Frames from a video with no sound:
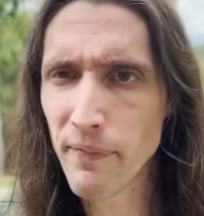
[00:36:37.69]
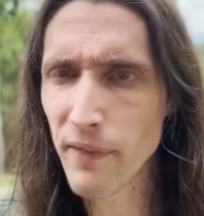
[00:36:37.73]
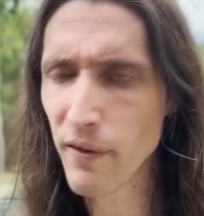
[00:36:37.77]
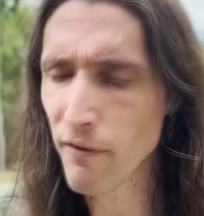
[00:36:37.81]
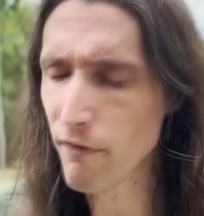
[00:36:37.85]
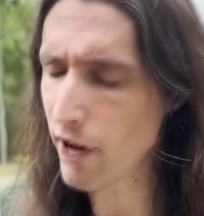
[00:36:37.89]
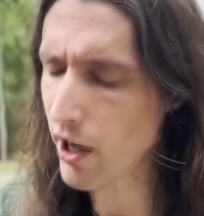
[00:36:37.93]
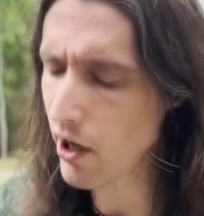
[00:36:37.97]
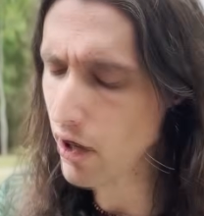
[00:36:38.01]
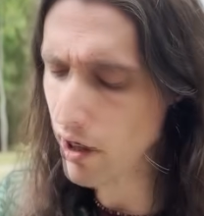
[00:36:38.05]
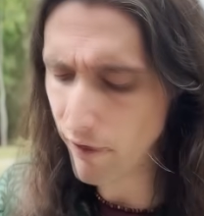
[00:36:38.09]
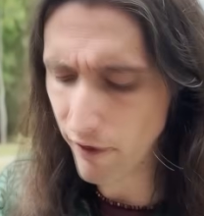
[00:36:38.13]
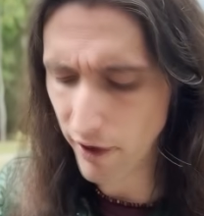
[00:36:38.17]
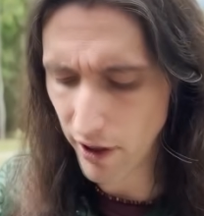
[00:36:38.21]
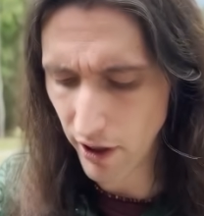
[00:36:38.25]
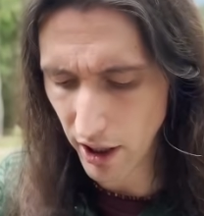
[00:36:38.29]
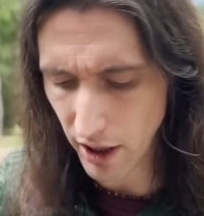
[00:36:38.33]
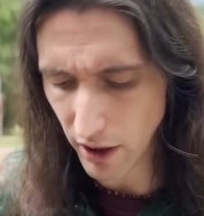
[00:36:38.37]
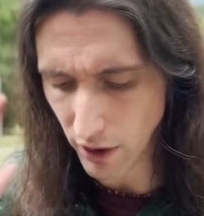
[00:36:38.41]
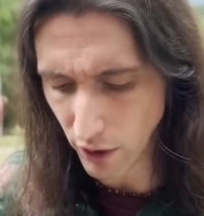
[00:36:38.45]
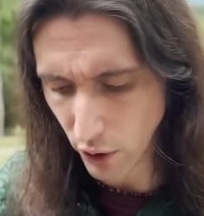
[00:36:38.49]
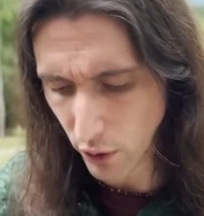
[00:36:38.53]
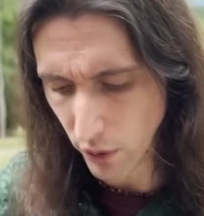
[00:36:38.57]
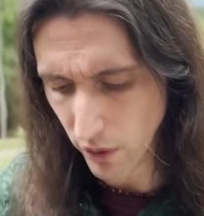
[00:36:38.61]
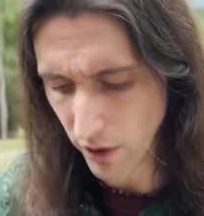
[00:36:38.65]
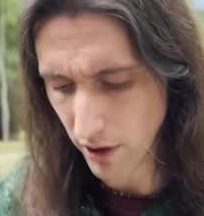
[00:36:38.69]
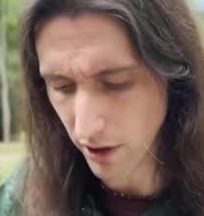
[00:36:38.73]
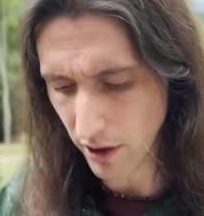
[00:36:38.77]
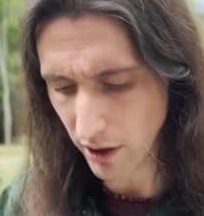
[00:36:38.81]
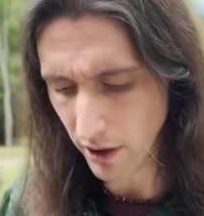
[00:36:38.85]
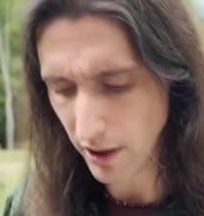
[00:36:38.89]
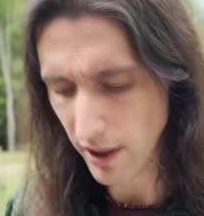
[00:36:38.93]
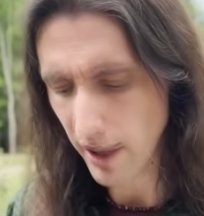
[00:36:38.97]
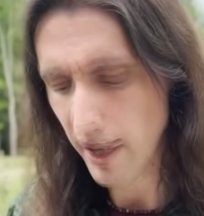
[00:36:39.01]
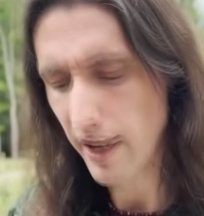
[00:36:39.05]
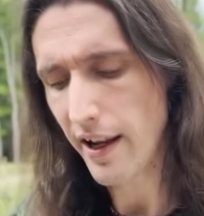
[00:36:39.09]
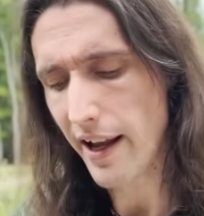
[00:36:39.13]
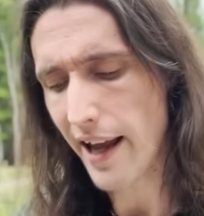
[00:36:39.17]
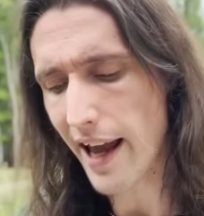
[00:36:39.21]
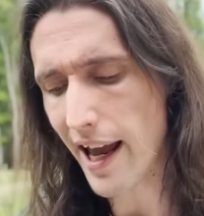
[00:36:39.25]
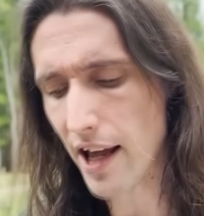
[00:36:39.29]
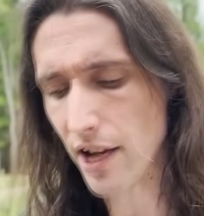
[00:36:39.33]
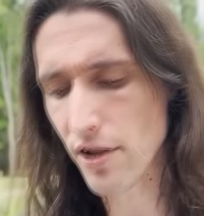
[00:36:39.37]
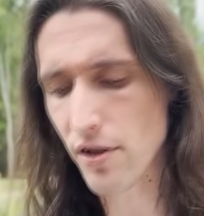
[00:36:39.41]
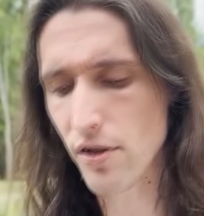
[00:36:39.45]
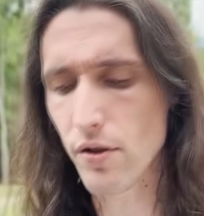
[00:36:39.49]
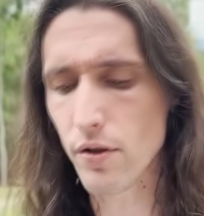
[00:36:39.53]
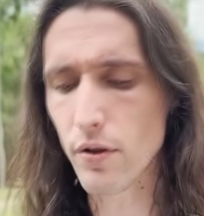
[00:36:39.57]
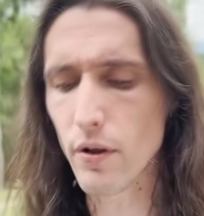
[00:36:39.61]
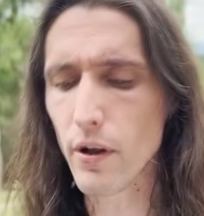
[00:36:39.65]
Very, very lunar
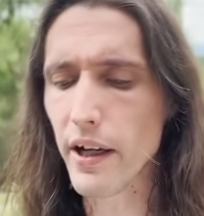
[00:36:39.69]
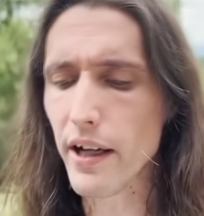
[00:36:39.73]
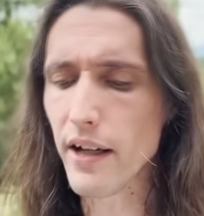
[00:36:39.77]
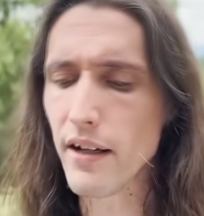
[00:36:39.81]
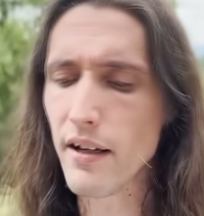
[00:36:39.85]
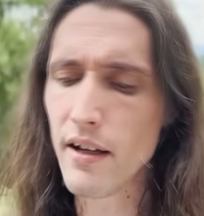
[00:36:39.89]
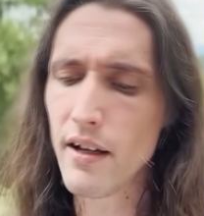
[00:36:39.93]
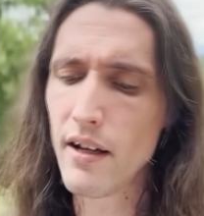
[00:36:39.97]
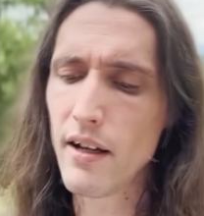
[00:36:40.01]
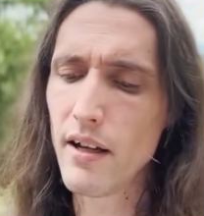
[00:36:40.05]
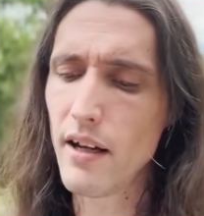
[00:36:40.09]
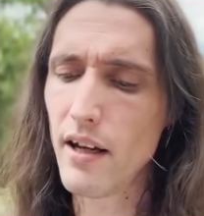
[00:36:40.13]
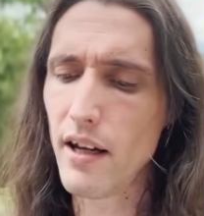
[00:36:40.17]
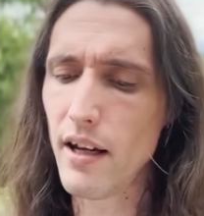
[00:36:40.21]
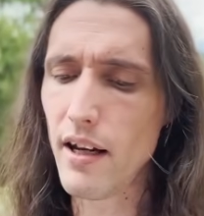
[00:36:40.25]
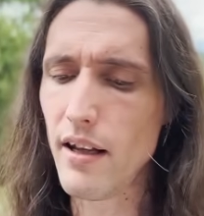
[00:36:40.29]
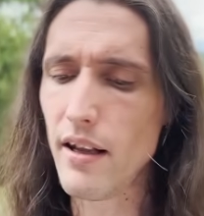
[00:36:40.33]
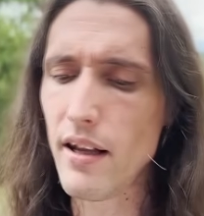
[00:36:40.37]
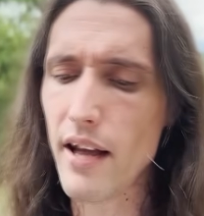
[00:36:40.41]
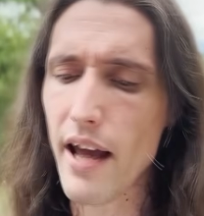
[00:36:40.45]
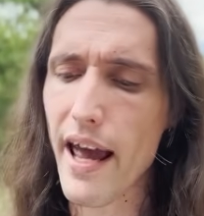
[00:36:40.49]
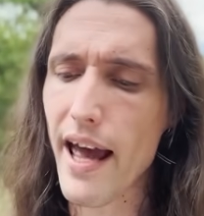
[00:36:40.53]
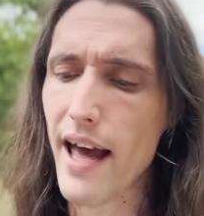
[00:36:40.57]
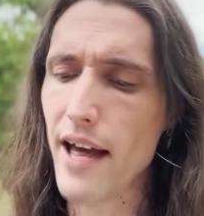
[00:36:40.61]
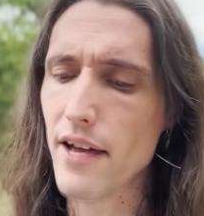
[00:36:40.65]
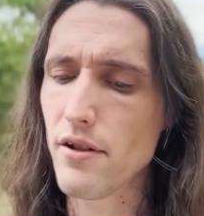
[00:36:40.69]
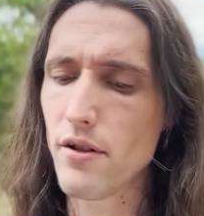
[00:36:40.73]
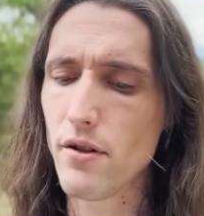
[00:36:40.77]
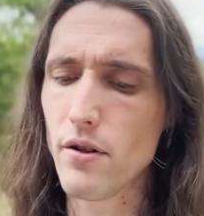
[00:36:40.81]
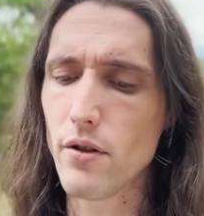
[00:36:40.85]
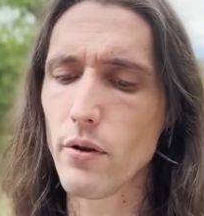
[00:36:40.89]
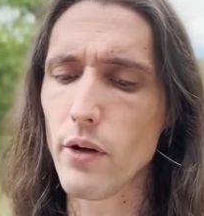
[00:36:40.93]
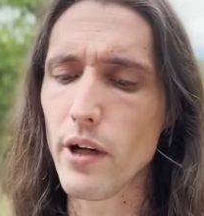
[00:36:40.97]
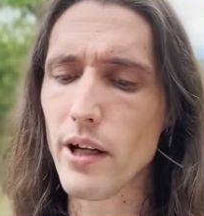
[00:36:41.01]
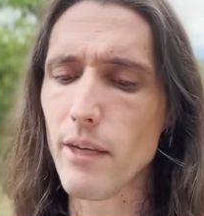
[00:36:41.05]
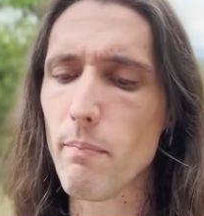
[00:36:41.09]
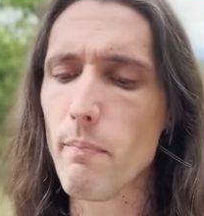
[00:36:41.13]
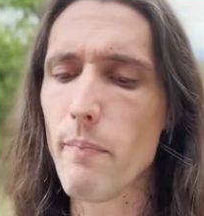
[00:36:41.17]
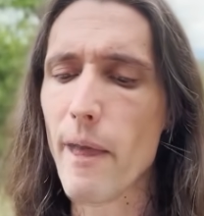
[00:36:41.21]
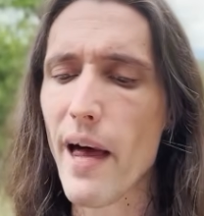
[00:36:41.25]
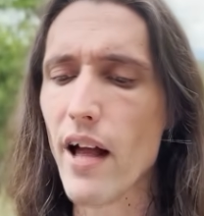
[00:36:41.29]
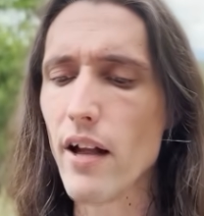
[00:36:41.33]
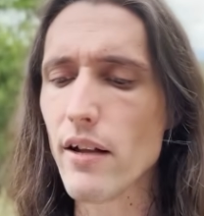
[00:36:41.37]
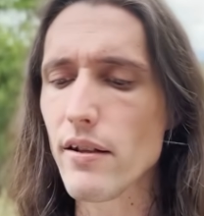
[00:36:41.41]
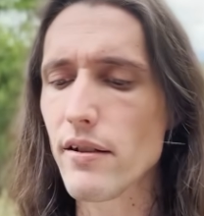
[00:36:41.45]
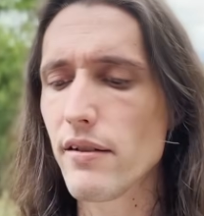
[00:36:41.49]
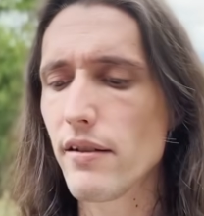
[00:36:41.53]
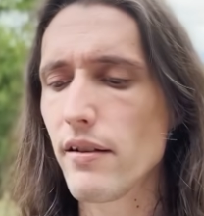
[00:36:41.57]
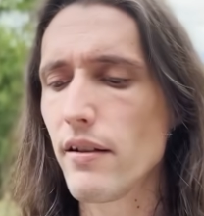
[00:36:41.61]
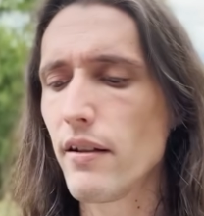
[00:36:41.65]
asteroid in the asteroid
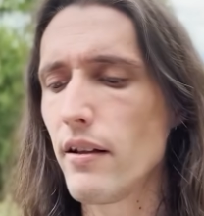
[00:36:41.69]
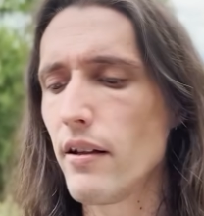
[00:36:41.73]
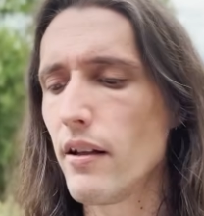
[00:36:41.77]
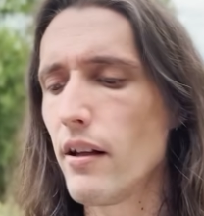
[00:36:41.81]
belt.